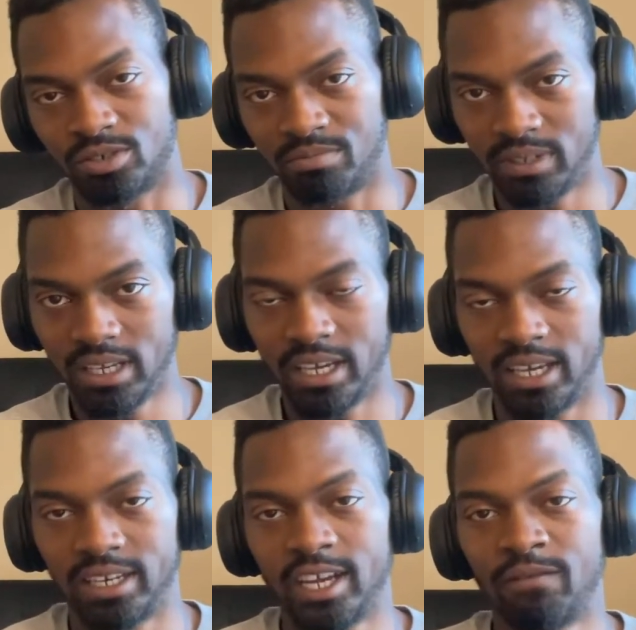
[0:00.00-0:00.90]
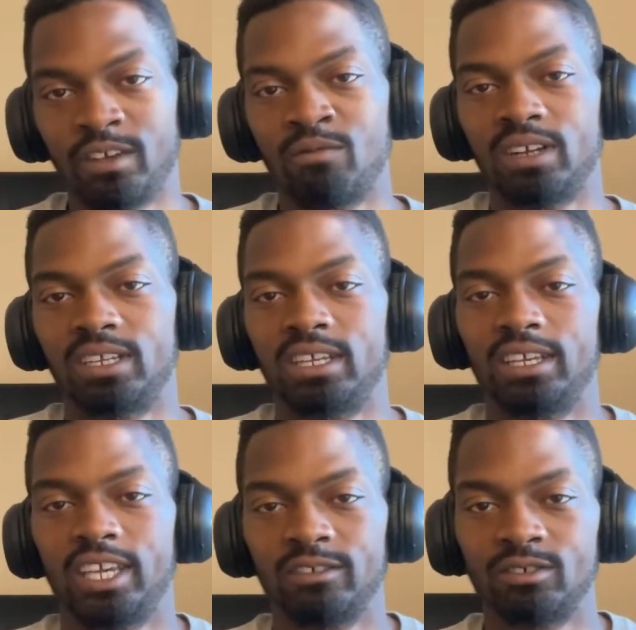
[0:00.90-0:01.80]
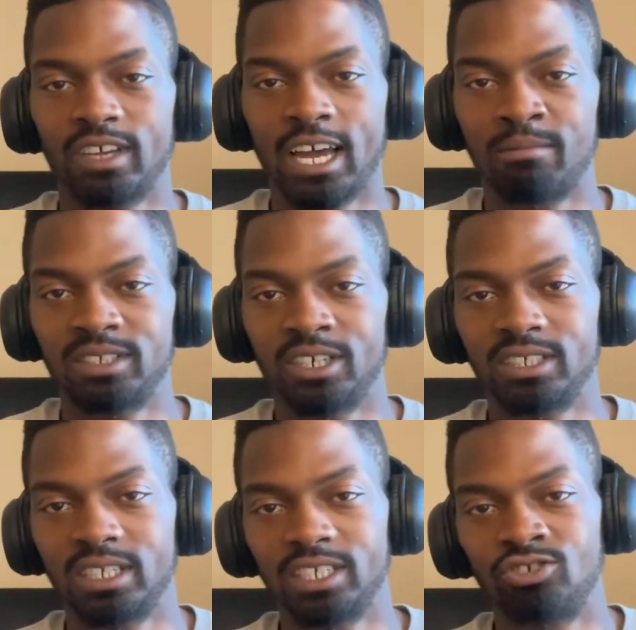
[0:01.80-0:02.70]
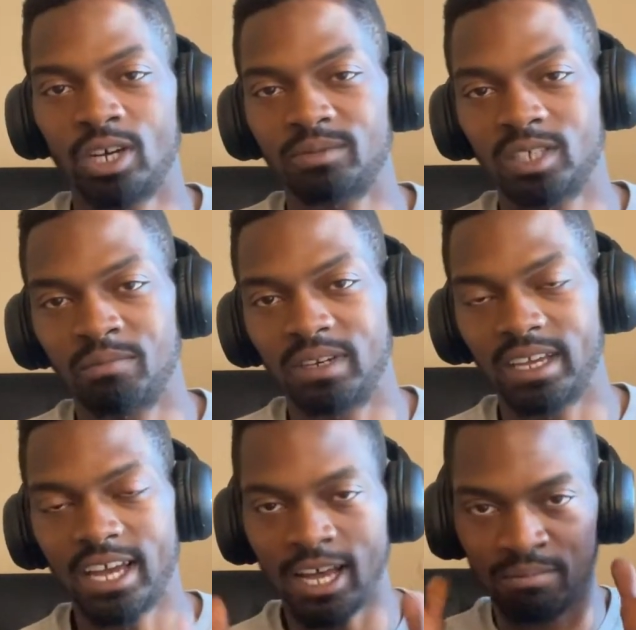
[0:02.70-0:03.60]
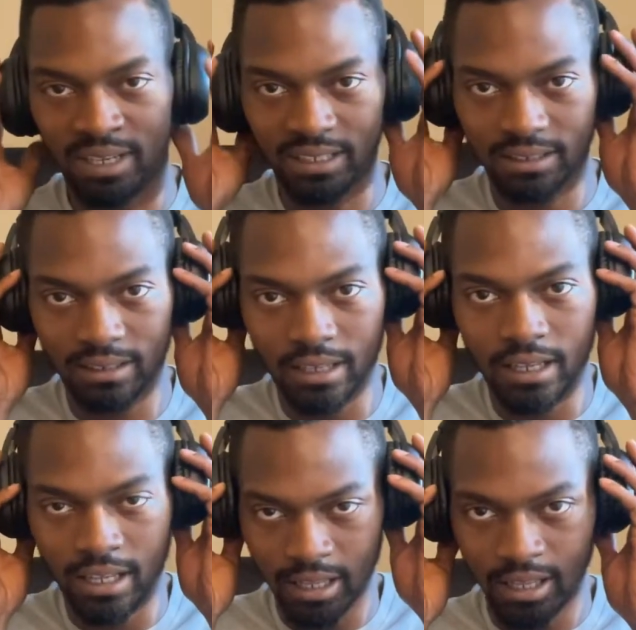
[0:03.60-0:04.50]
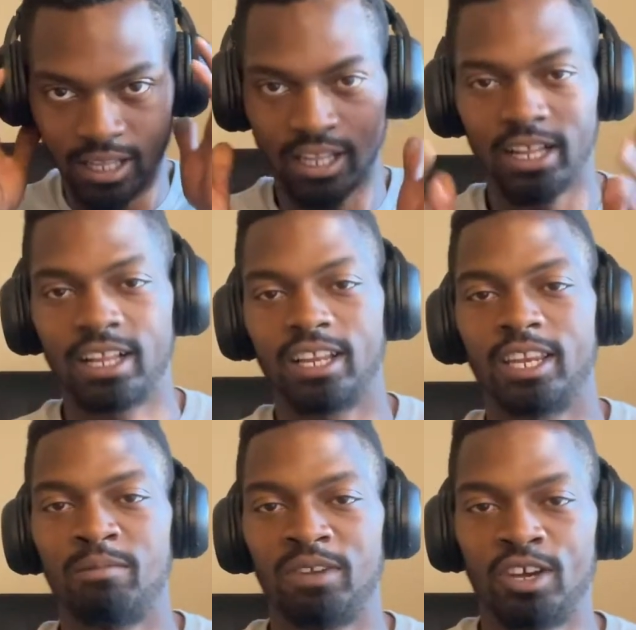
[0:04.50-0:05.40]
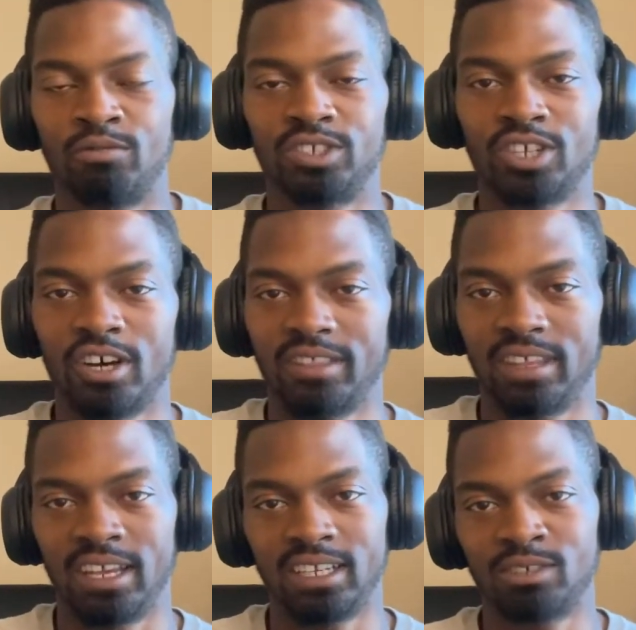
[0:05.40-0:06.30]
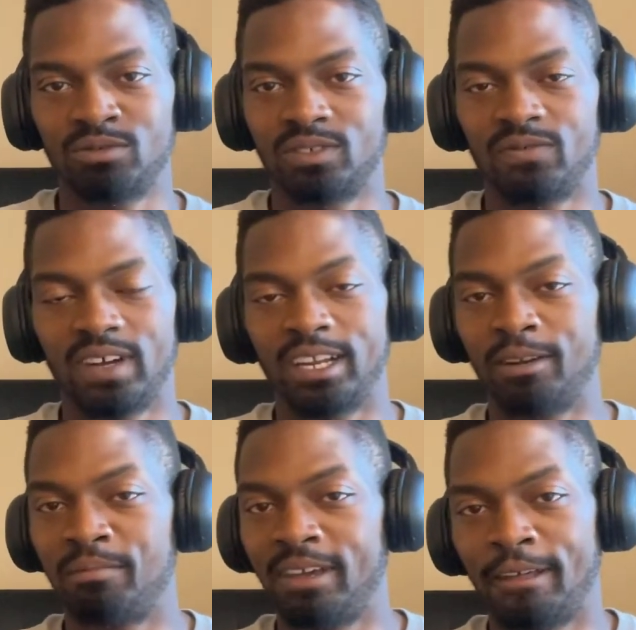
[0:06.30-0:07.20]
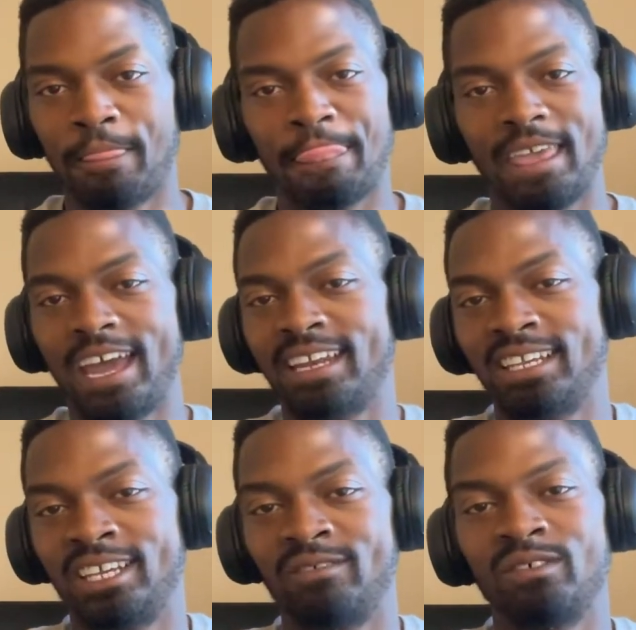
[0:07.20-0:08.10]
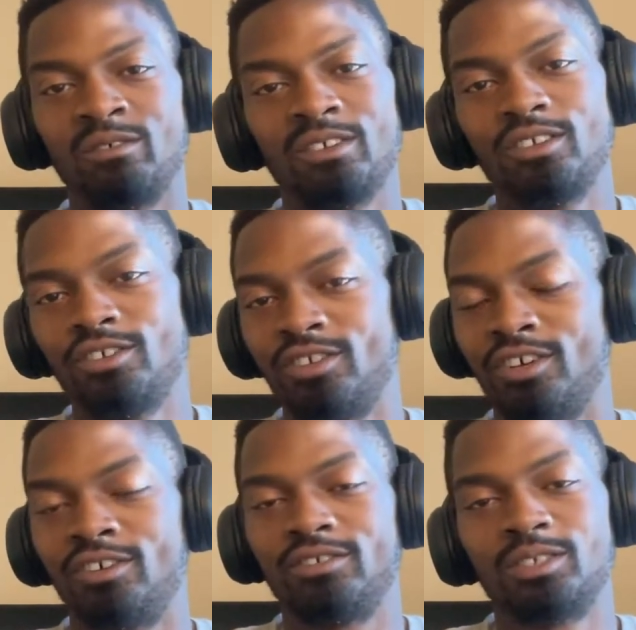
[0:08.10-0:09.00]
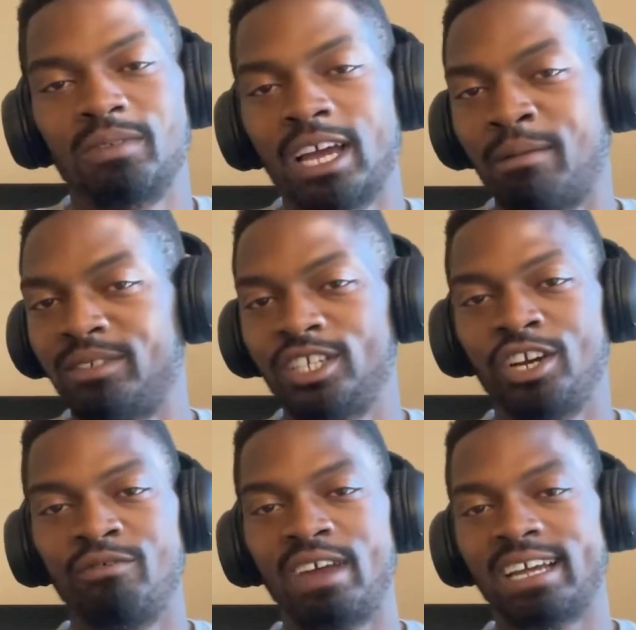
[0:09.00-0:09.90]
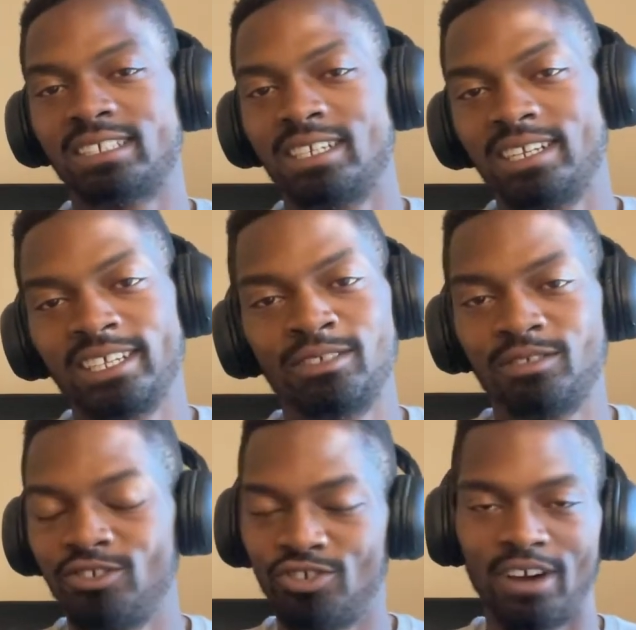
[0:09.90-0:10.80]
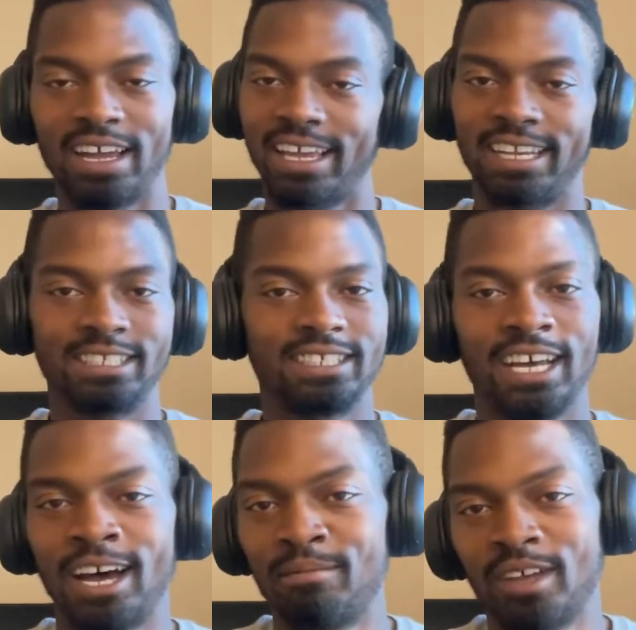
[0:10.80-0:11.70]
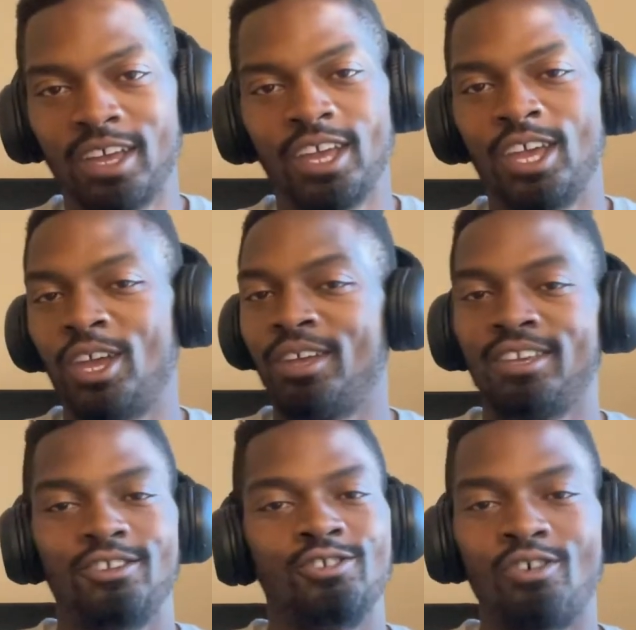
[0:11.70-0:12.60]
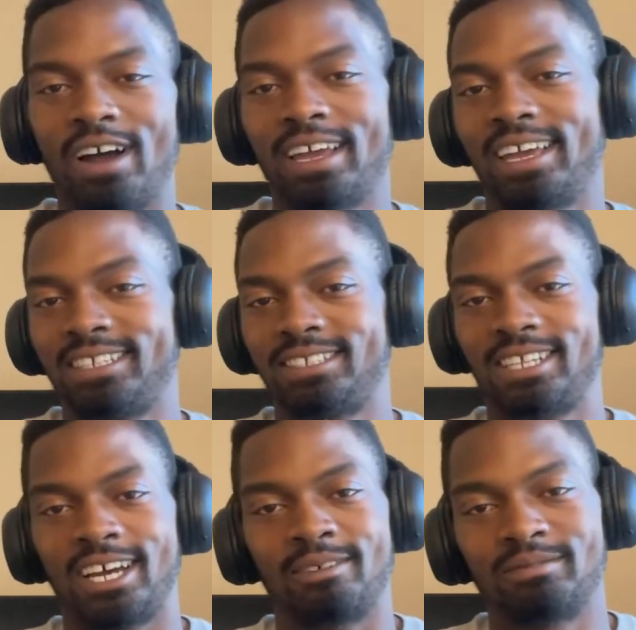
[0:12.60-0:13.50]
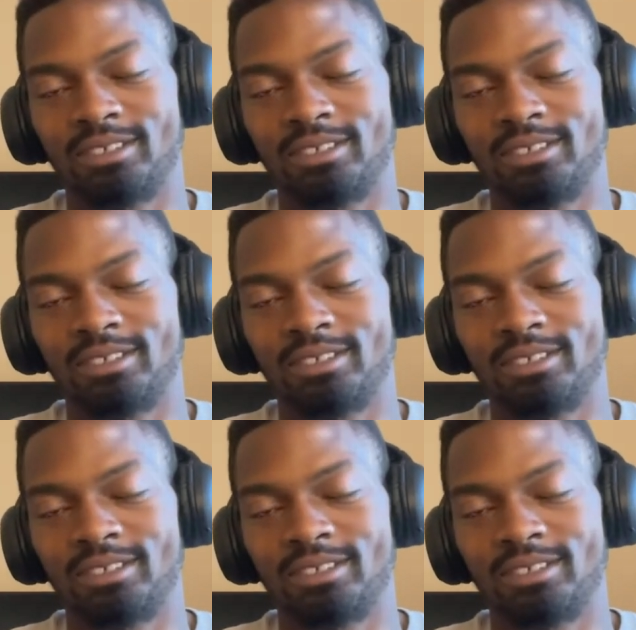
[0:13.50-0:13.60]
But yeah, definitely wanted to give some commentary today. Drop something in the comments. Let me know what y'all think. This was funny to me. Had to give a, you know, some commentary reaction to this. You know I can't stop. No, I can't stop.